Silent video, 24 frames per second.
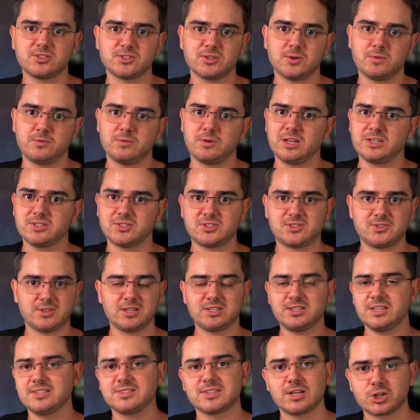So it's a
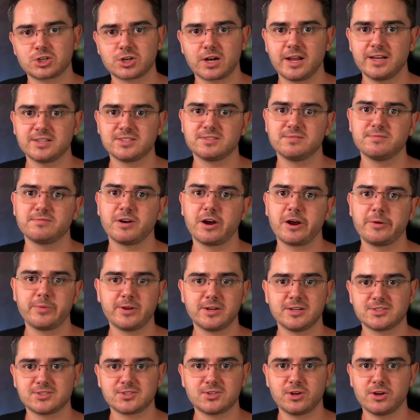decentralized
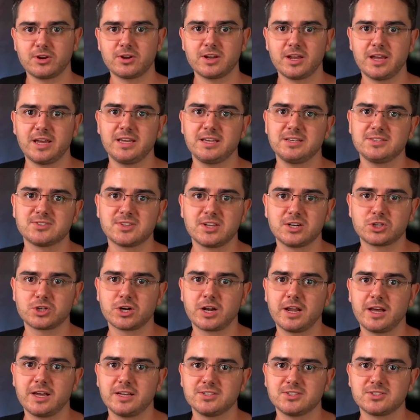environment. It's not a
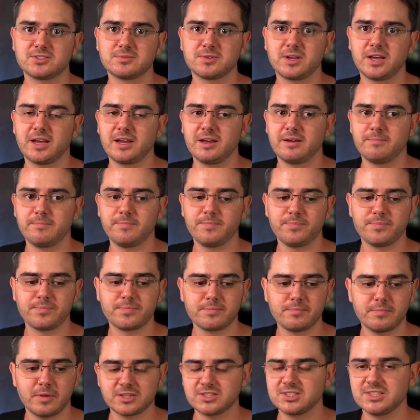centralized um,
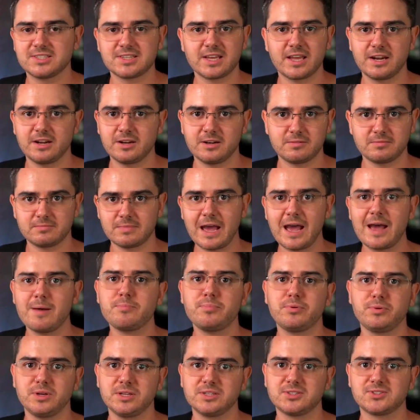multi tenant
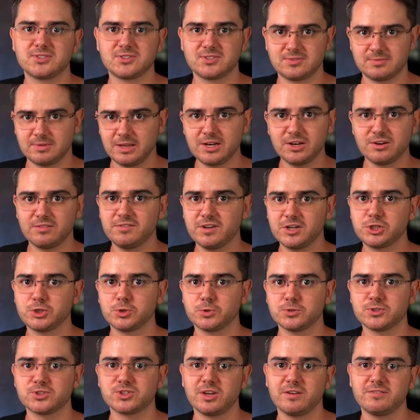app, it's
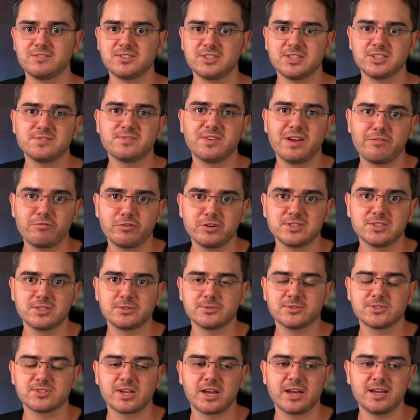individual services for every
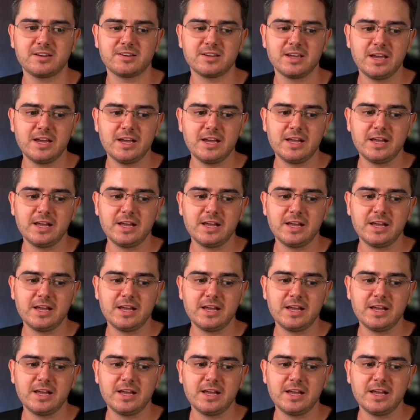single site.